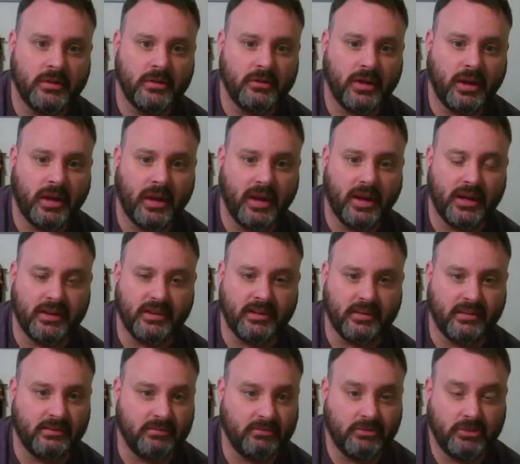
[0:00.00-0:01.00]
And,
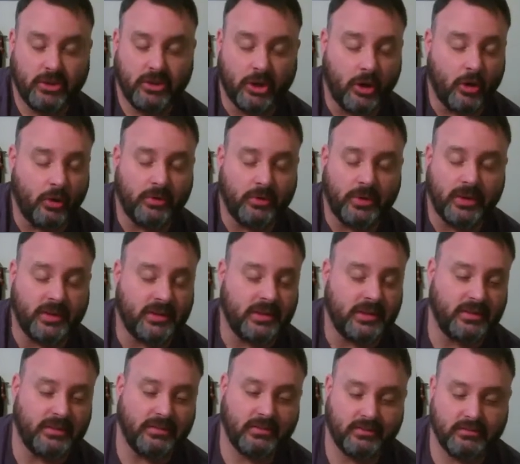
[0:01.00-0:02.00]
you know, like,
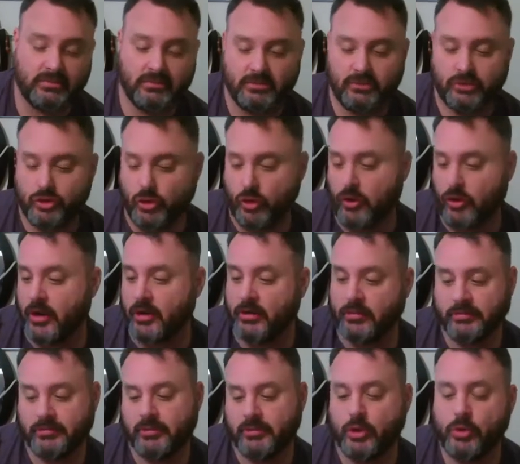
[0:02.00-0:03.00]
sure,
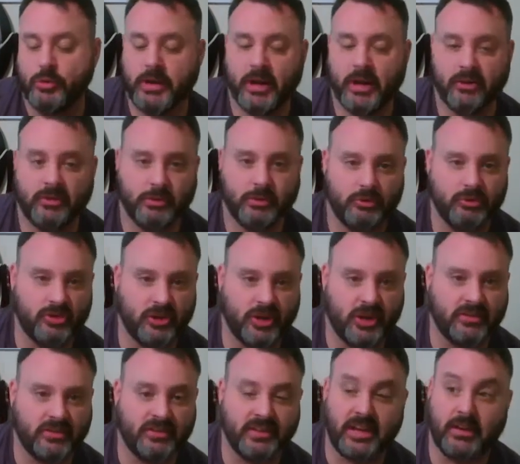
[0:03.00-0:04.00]
who cares about
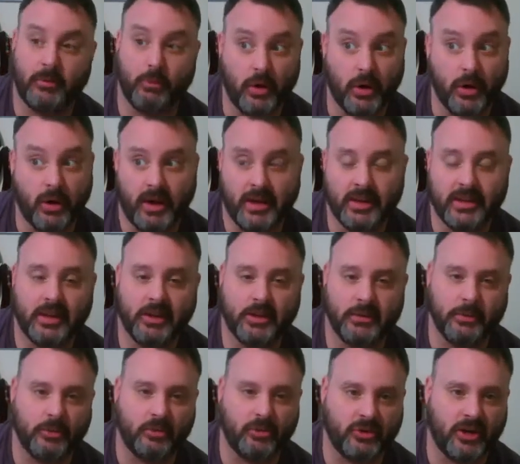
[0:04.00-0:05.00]
shots in that? Well, I care
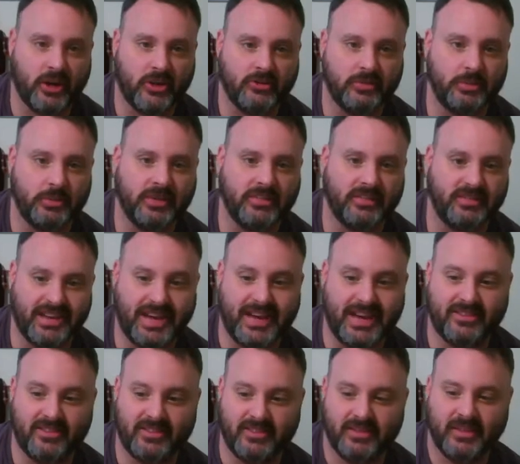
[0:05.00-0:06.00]
about shots, because
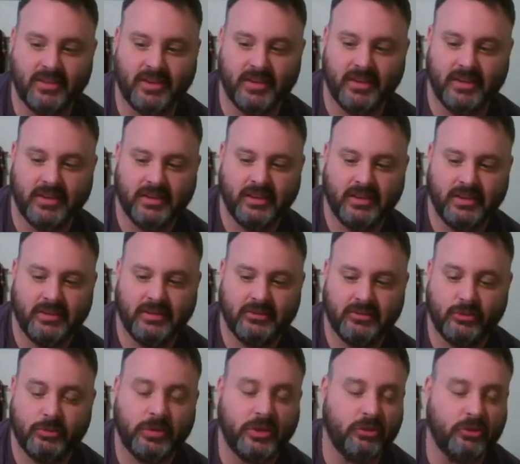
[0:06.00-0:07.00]
that's just
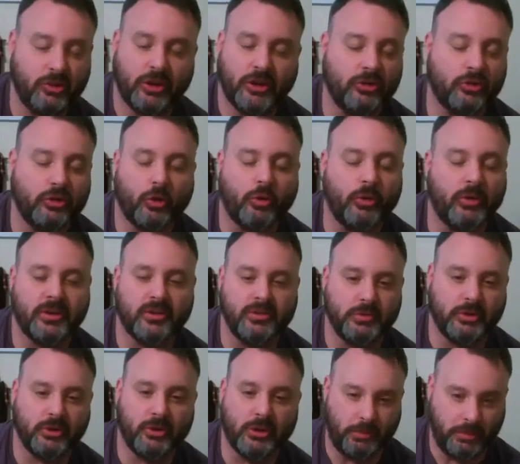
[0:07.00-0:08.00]
because you're not scoring doesn't
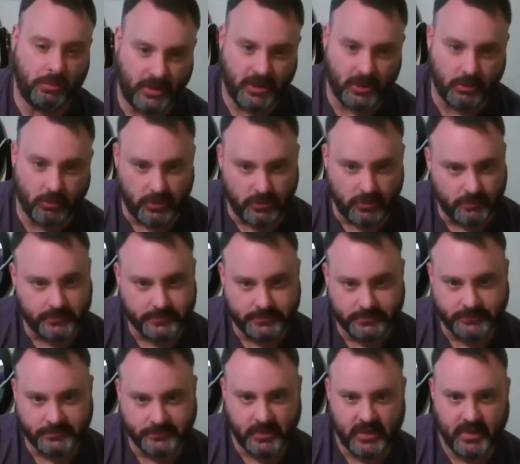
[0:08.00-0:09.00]
mean you're not playing well.
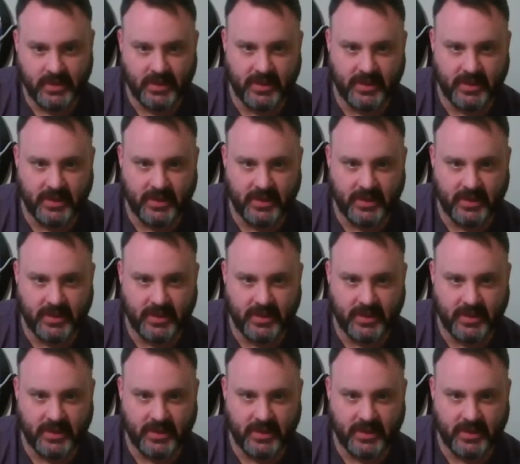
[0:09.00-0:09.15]
It's